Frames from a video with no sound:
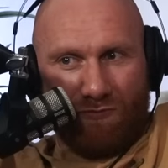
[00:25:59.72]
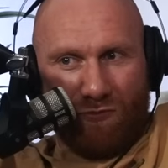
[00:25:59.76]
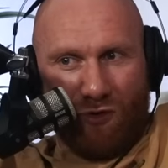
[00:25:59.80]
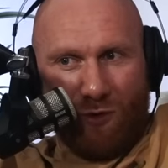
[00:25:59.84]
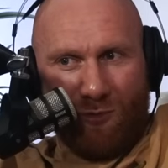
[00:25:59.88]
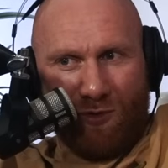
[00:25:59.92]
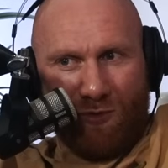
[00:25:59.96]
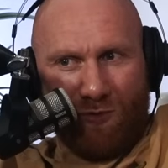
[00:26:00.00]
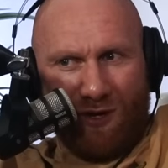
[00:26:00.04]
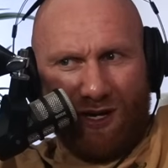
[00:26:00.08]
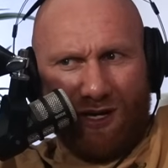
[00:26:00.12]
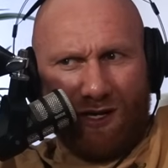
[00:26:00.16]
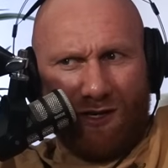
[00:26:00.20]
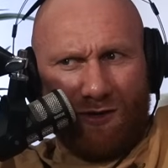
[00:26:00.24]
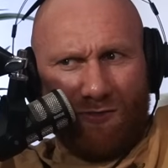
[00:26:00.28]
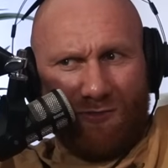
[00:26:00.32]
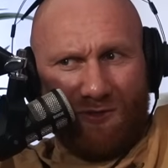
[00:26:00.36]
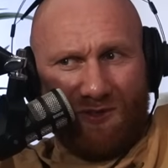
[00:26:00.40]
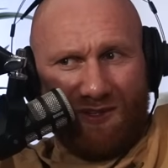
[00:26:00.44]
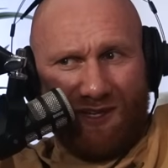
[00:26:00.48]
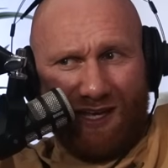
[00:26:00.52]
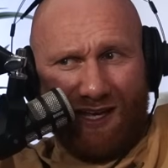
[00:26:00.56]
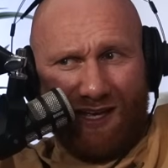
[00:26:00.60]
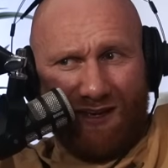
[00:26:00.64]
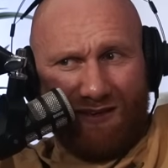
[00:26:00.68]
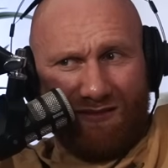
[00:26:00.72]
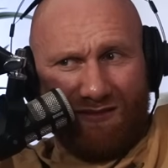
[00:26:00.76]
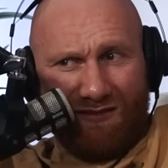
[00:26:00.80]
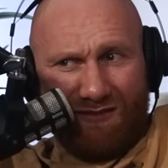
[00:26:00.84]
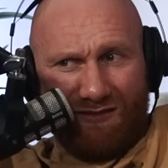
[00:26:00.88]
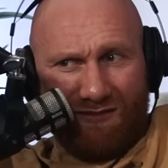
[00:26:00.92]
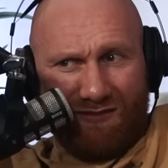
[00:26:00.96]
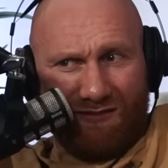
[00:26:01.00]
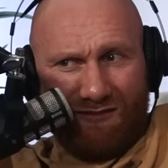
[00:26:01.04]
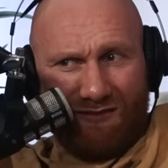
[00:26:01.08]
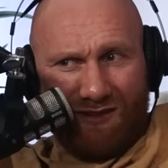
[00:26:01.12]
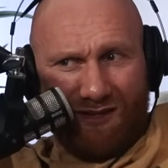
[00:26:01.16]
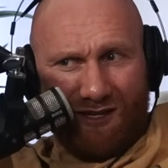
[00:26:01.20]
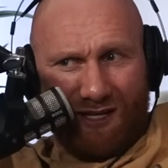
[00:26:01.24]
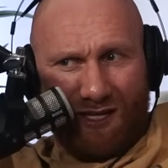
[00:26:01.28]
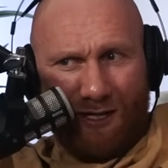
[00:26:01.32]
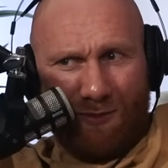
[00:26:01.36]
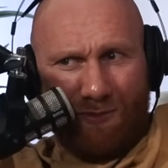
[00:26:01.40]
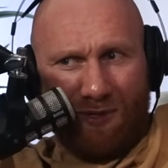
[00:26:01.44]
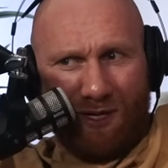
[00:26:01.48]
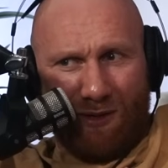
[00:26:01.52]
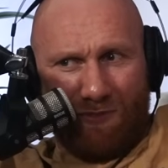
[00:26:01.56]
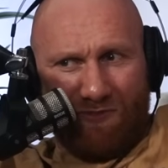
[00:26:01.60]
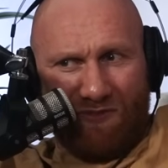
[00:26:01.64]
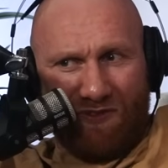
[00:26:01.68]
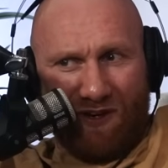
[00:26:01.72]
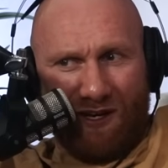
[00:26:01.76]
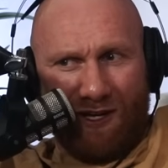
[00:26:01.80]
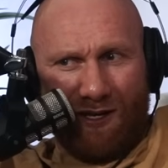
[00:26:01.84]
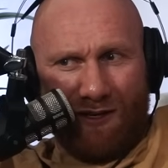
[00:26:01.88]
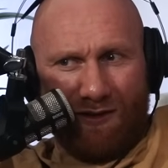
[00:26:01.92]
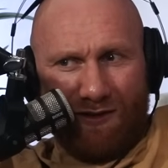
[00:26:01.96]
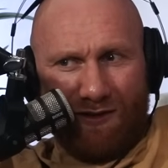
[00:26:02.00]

Robert Whittaker would do it. He'd be up for it.